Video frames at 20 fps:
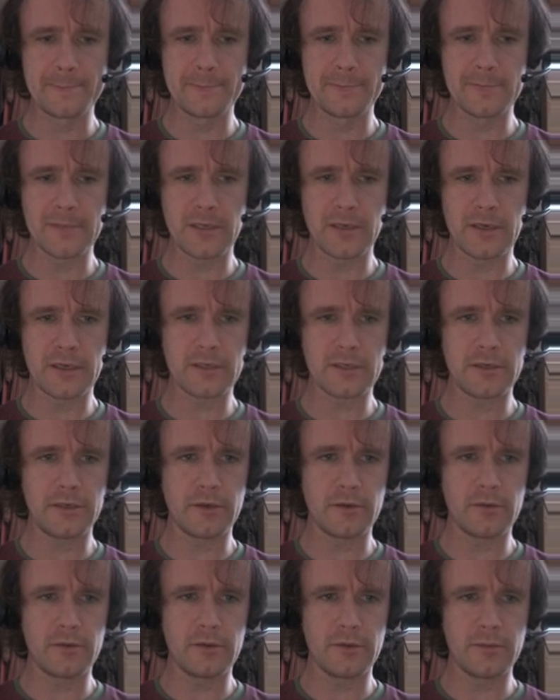Let
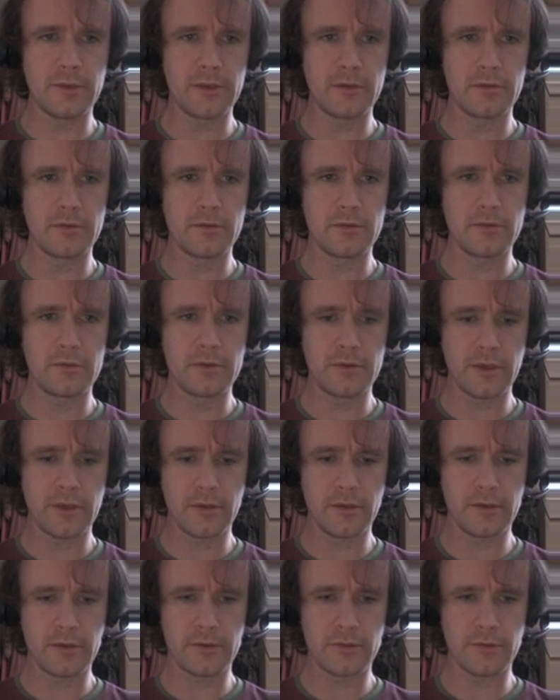me take
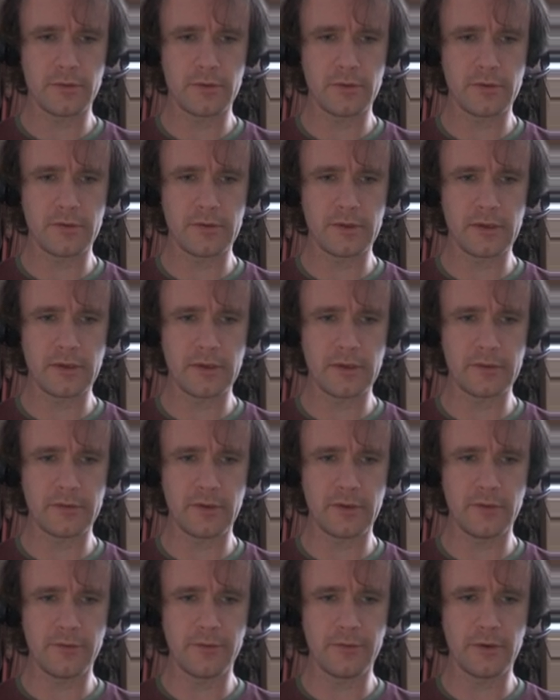this one because that has an
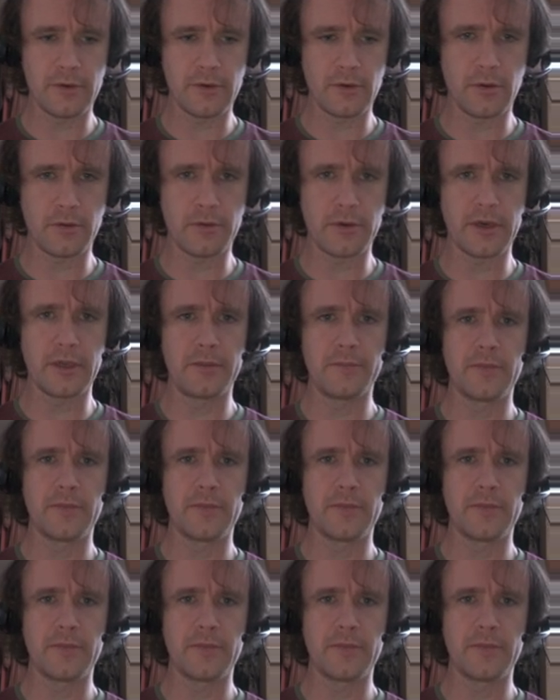if in it already.